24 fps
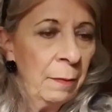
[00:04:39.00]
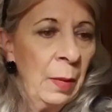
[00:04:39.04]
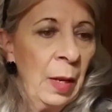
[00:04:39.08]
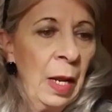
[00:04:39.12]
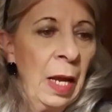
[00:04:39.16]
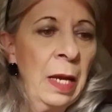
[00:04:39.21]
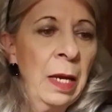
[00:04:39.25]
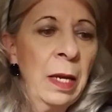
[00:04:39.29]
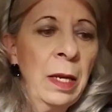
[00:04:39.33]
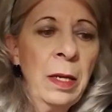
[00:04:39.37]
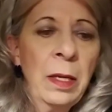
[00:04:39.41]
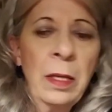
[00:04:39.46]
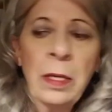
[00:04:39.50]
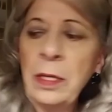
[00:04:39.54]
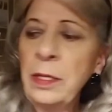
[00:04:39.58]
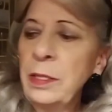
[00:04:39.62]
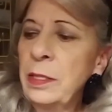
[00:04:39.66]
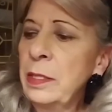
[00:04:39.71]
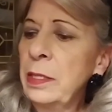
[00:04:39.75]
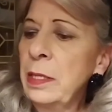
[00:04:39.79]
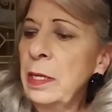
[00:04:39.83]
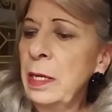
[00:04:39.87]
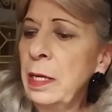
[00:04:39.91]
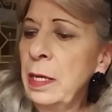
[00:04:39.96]
And let's
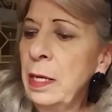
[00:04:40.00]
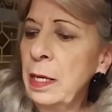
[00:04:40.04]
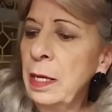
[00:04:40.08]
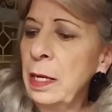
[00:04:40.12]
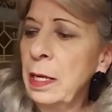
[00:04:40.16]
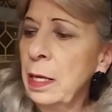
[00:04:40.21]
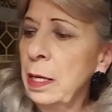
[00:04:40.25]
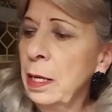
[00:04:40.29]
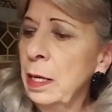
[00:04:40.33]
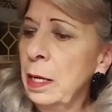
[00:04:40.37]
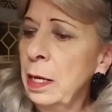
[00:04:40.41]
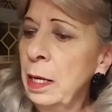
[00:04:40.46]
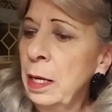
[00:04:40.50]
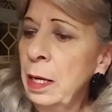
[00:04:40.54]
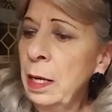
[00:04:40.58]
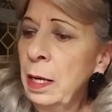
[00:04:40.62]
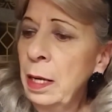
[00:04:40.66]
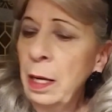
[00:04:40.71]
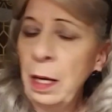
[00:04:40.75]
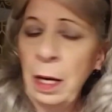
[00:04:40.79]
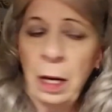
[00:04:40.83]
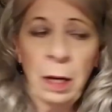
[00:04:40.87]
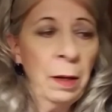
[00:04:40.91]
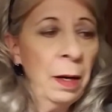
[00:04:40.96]
see.
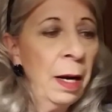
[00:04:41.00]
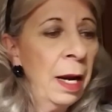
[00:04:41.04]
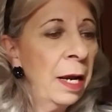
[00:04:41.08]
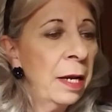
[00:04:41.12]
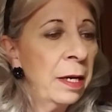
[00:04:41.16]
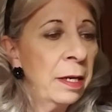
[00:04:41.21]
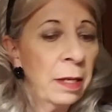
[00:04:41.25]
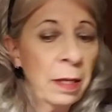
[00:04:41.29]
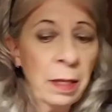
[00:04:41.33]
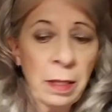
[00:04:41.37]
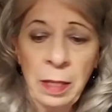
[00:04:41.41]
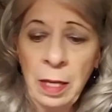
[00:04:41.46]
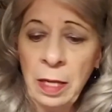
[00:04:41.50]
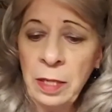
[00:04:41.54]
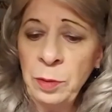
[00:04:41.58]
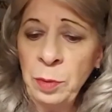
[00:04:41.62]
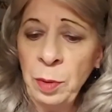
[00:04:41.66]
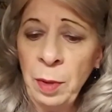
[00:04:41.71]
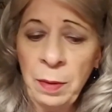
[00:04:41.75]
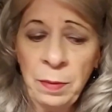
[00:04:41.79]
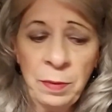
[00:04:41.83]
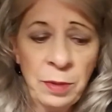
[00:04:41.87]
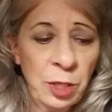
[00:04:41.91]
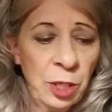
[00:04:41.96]
All right, that's
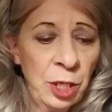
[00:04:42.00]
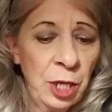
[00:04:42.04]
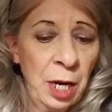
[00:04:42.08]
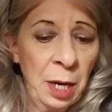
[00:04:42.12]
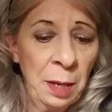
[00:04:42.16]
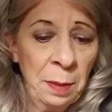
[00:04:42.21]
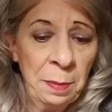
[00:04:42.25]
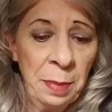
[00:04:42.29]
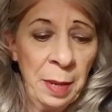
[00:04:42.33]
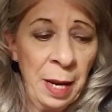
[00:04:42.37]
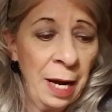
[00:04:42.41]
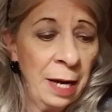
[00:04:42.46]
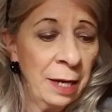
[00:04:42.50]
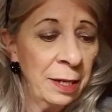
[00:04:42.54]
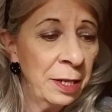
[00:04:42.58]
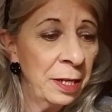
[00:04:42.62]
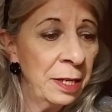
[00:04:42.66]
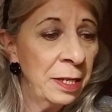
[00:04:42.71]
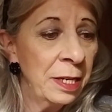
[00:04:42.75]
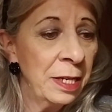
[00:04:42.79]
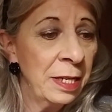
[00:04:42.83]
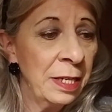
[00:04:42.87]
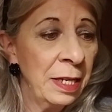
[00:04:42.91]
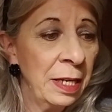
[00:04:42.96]
what was jam-packed
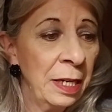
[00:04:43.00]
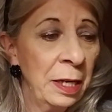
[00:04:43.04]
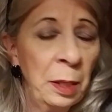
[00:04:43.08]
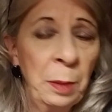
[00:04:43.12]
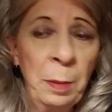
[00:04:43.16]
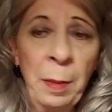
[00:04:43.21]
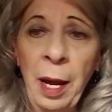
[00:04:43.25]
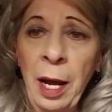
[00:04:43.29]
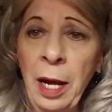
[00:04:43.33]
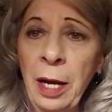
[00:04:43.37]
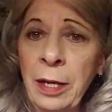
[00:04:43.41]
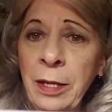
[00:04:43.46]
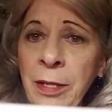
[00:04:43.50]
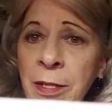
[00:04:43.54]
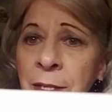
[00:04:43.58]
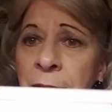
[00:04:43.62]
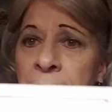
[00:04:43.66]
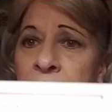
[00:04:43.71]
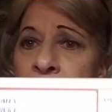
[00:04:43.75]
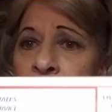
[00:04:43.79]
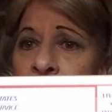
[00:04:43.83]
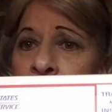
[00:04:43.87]
in this little box,